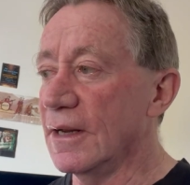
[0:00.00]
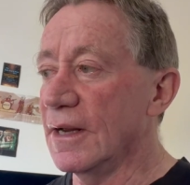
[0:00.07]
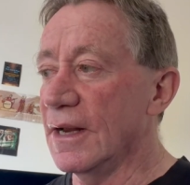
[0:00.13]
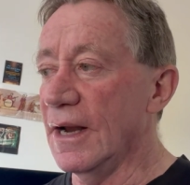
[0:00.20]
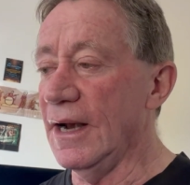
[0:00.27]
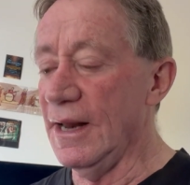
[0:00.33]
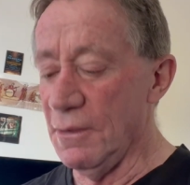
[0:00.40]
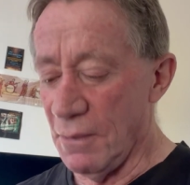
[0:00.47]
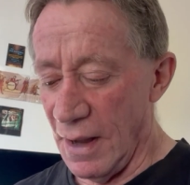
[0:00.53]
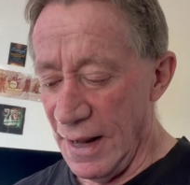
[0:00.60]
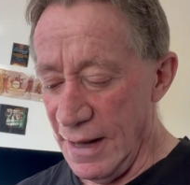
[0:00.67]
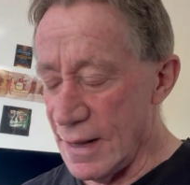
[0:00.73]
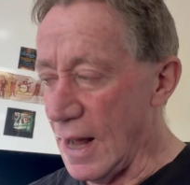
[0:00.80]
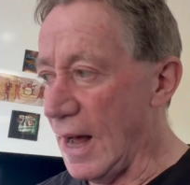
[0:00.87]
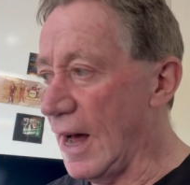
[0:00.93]

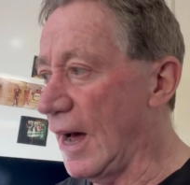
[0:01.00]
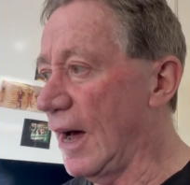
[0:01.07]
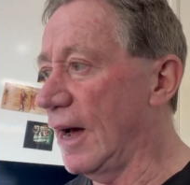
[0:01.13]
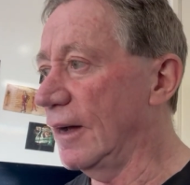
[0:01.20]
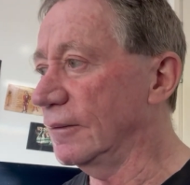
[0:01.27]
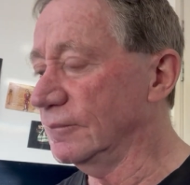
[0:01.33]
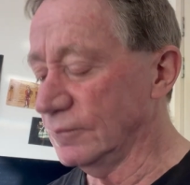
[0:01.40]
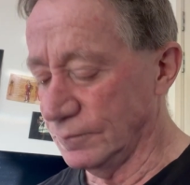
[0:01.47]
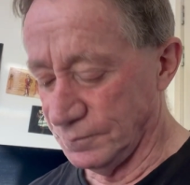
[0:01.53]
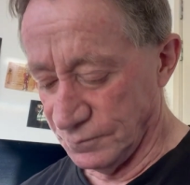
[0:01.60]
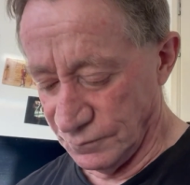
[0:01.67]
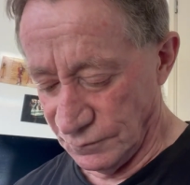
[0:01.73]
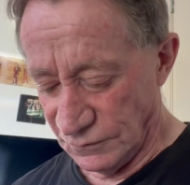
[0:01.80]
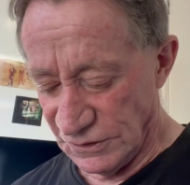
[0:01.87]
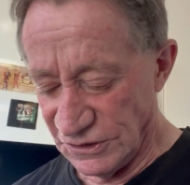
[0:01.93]
Anyway, to
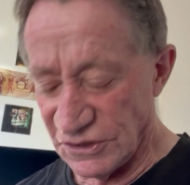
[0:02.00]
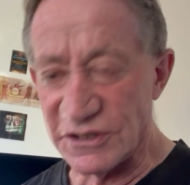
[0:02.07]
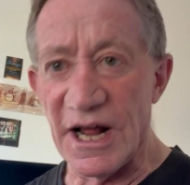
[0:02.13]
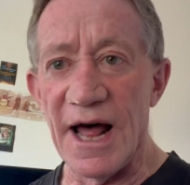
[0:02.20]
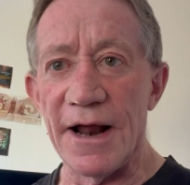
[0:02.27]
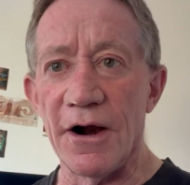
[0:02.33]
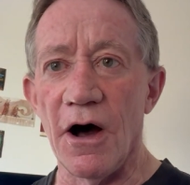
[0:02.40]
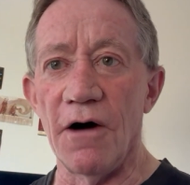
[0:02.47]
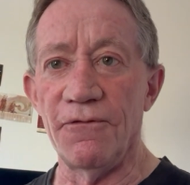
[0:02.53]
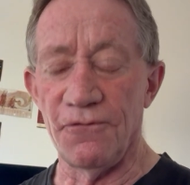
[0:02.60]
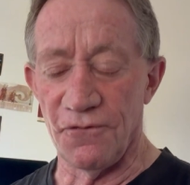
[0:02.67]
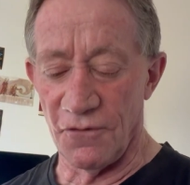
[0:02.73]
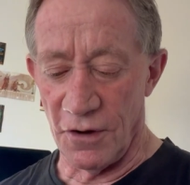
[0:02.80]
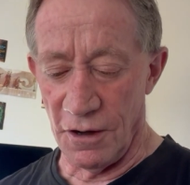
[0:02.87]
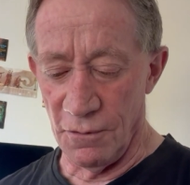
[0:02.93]
start
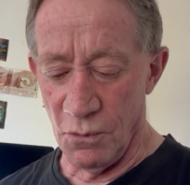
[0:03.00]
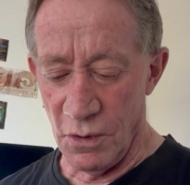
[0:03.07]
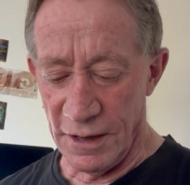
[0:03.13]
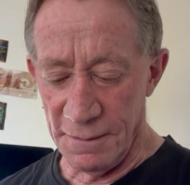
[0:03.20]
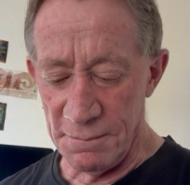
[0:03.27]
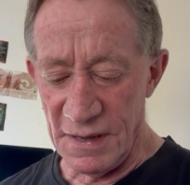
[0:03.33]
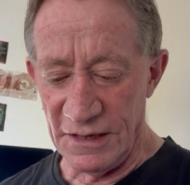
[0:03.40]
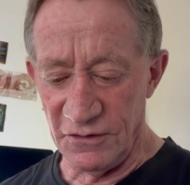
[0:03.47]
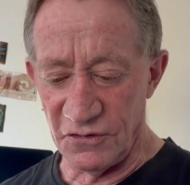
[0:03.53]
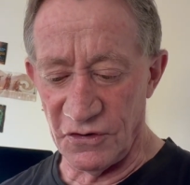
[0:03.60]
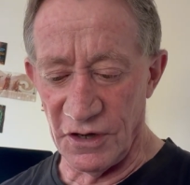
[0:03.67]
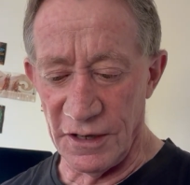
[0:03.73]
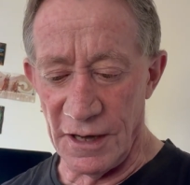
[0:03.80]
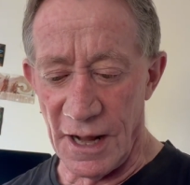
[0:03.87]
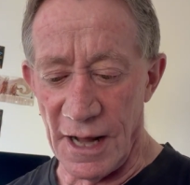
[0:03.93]
off, I want to
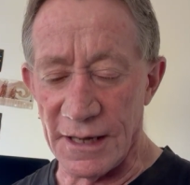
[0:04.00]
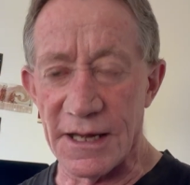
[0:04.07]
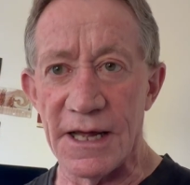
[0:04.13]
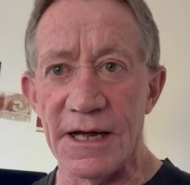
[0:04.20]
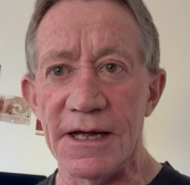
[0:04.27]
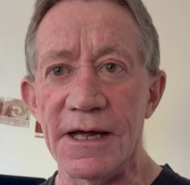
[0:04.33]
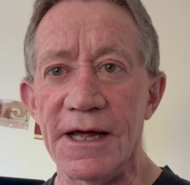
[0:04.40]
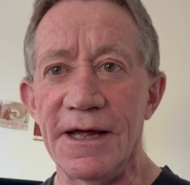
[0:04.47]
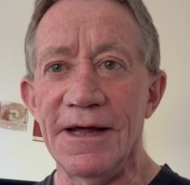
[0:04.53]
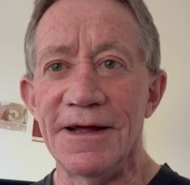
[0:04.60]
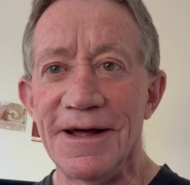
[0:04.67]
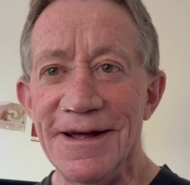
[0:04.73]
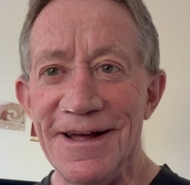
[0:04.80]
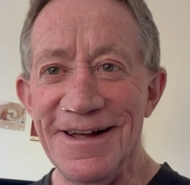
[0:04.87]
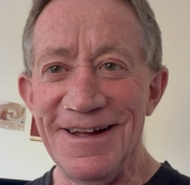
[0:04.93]
mention a gig,
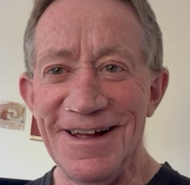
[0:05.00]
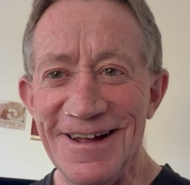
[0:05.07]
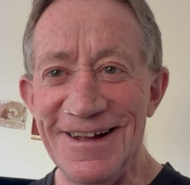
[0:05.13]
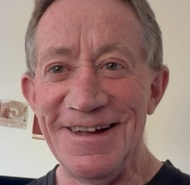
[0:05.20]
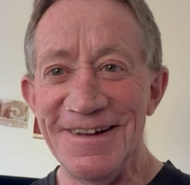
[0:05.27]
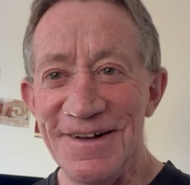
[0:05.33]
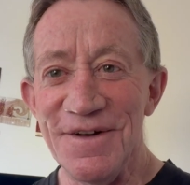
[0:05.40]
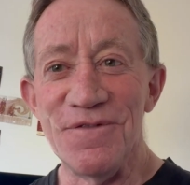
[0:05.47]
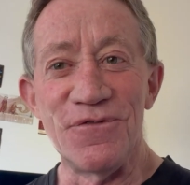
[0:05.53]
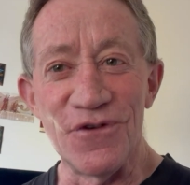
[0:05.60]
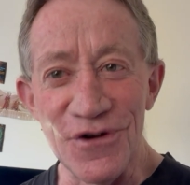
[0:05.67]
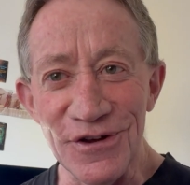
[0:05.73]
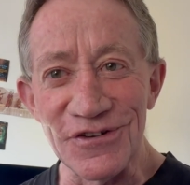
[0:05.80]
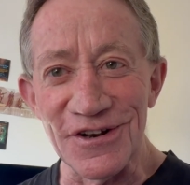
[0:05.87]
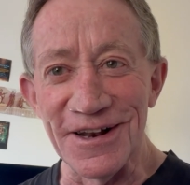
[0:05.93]

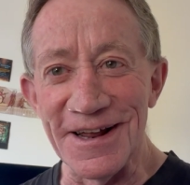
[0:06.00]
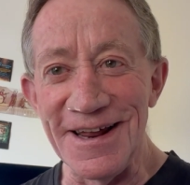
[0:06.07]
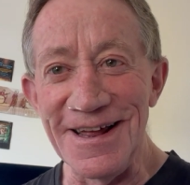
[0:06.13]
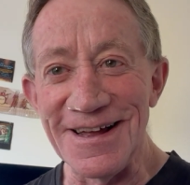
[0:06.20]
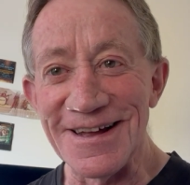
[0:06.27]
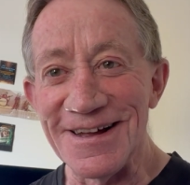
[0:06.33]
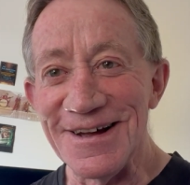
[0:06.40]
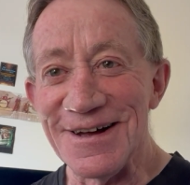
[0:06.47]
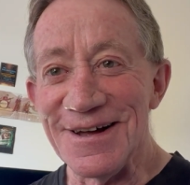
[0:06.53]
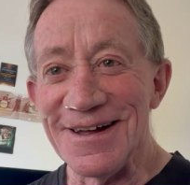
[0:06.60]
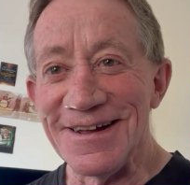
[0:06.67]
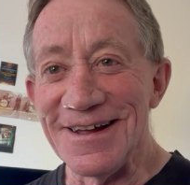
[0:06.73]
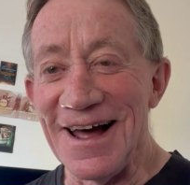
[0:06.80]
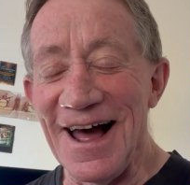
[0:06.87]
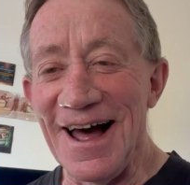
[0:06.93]
firstly,
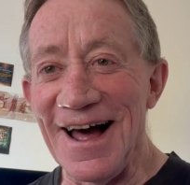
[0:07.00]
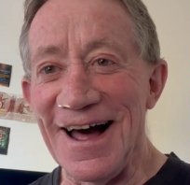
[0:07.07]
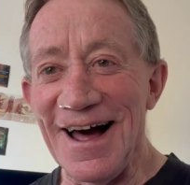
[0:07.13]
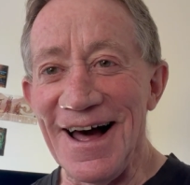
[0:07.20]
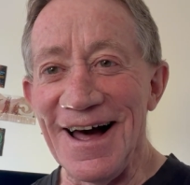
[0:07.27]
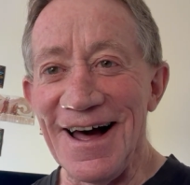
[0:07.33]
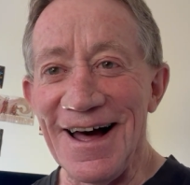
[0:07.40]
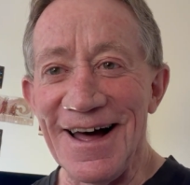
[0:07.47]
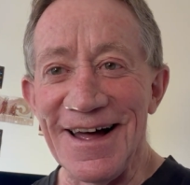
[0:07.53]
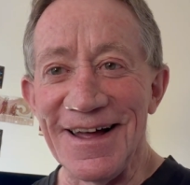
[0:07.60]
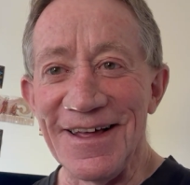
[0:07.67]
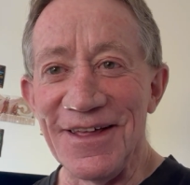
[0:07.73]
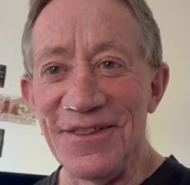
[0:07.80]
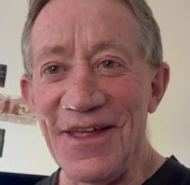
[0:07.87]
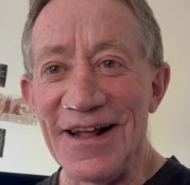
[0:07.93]

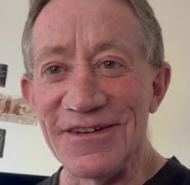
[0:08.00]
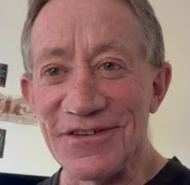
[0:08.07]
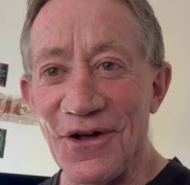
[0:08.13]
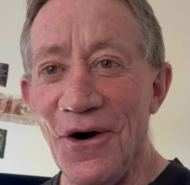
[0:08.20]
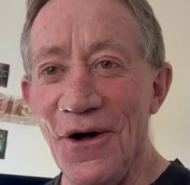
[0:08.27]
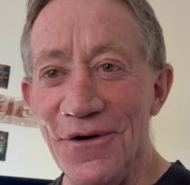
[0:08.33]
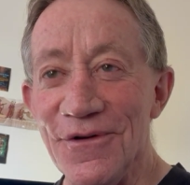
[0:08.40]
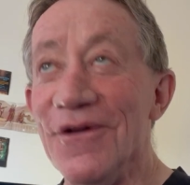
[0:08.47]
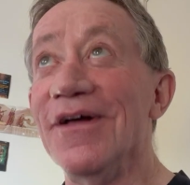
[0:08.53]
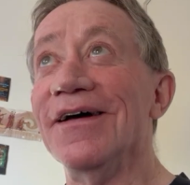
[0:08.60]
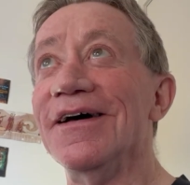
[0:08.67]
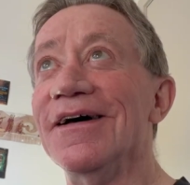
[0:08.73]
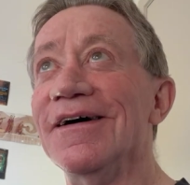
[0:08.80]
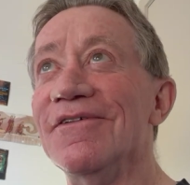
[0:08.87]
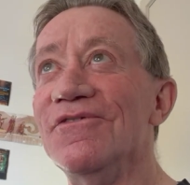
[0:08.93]
that's on
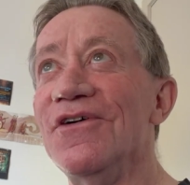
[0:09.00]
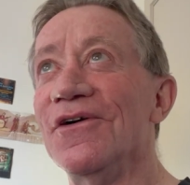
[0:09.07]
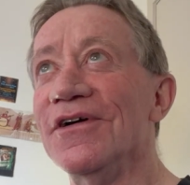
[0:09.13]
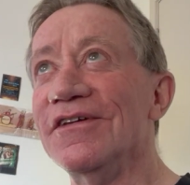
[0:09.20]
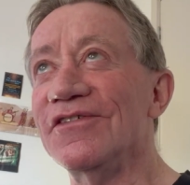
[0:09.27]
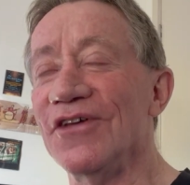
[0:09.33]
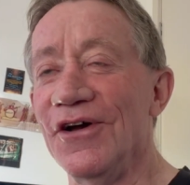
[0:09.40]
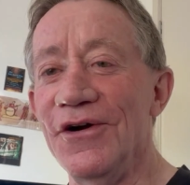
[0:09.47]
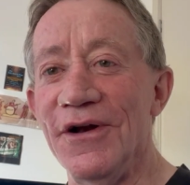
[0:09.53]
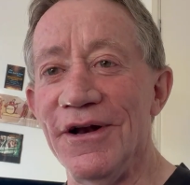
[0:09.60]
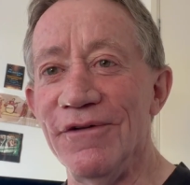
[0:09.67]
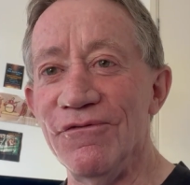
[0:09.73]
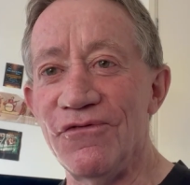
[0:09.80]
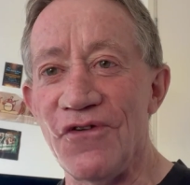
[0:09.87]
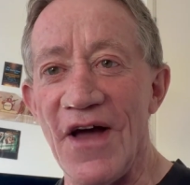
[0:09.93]
very soon. And
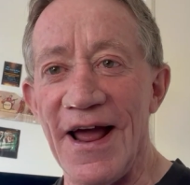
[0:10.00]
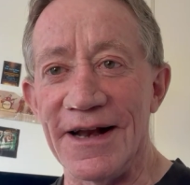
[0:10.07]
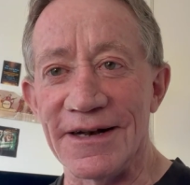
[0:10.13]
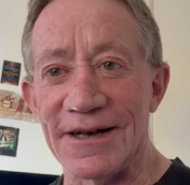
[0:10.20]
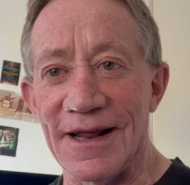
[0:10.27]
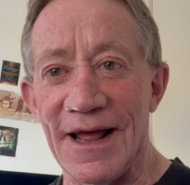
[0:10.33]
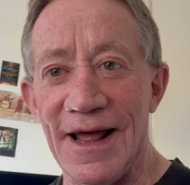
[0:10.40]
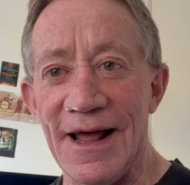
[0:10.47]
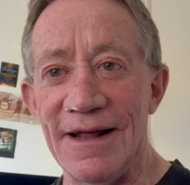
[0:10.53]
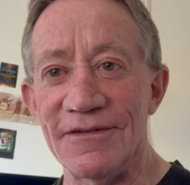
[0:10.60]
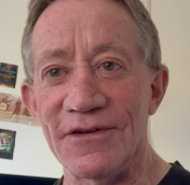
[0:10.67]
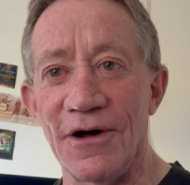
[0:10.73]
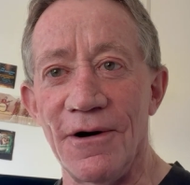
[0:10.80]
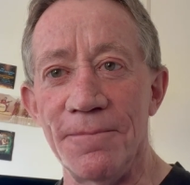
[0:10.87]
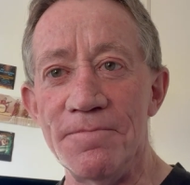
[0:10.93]
in fact,
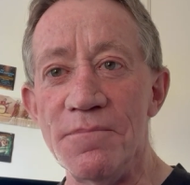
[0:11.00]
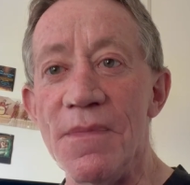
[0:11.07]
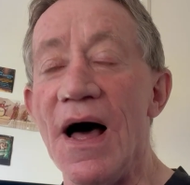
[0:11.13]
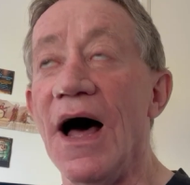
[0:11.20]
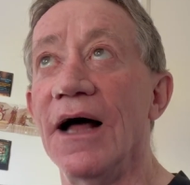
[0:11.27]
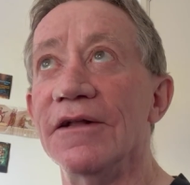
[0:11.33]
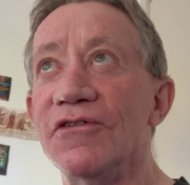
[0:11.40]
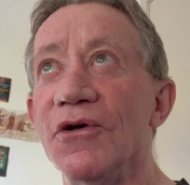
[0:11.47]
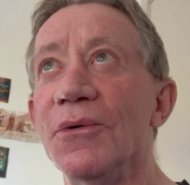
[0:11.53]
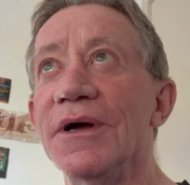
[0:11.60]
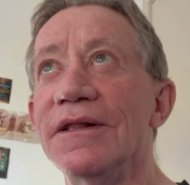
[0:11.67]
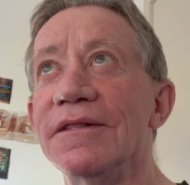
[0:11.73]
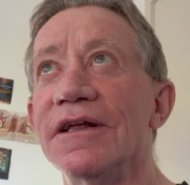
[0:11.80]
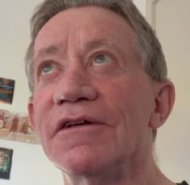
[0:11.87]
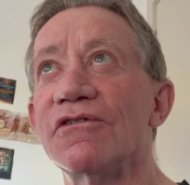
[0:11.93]
as I'm
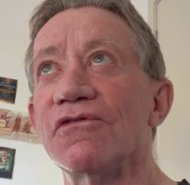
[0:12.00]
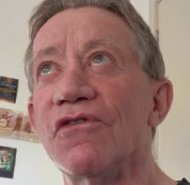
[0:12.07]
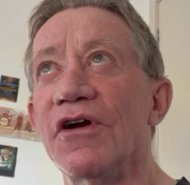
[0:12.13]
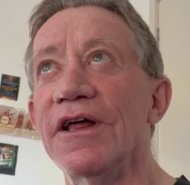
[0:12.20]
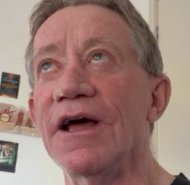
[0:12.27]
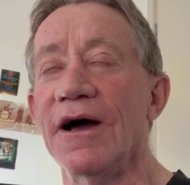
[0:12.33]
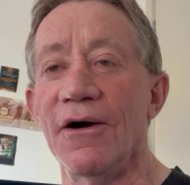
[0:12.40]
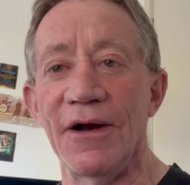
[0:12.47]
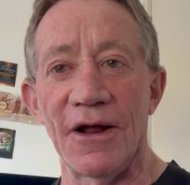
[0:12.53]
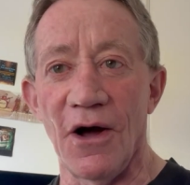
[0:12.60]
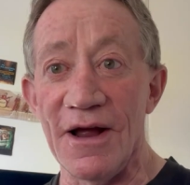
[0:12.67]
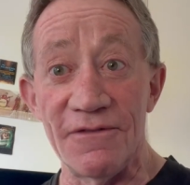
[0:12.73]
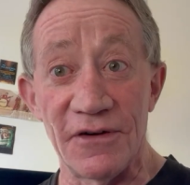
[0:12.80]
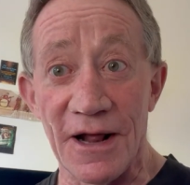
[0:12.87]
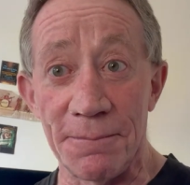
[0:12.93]
doing this video, and I
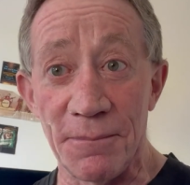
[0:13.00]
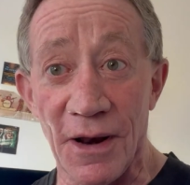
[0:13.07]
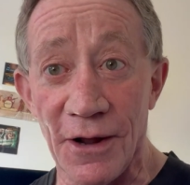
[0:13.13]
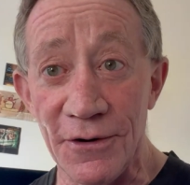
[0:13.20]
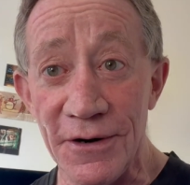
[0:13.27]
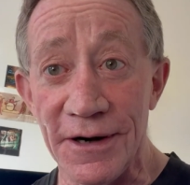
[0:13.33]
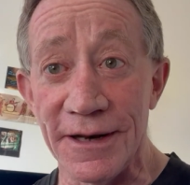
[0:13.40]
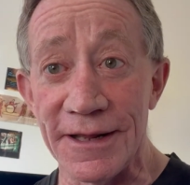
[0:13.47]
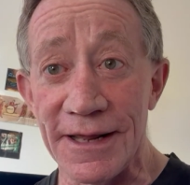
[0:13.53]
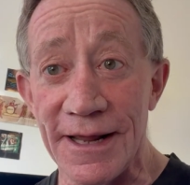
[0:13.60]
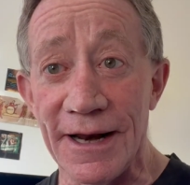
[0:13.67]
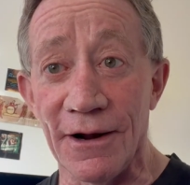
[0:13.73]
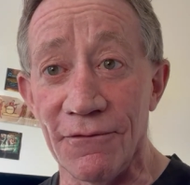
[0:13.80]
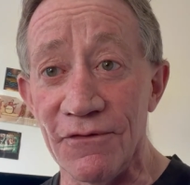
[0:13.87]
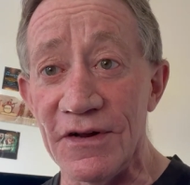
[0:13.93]
haven't uploaded it
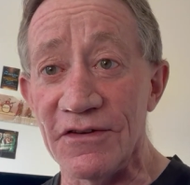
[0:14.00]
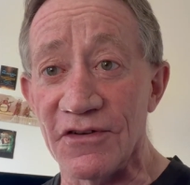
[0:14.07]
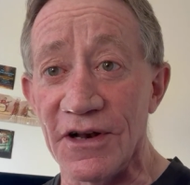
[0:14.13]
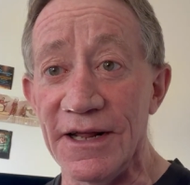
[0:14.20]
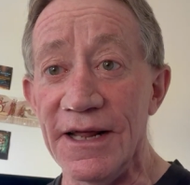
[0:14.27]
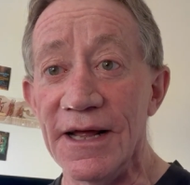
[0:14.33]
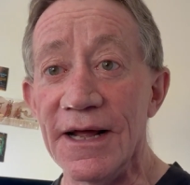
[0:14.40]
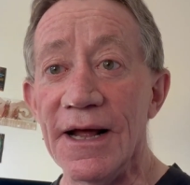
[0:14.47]
yet, obviously,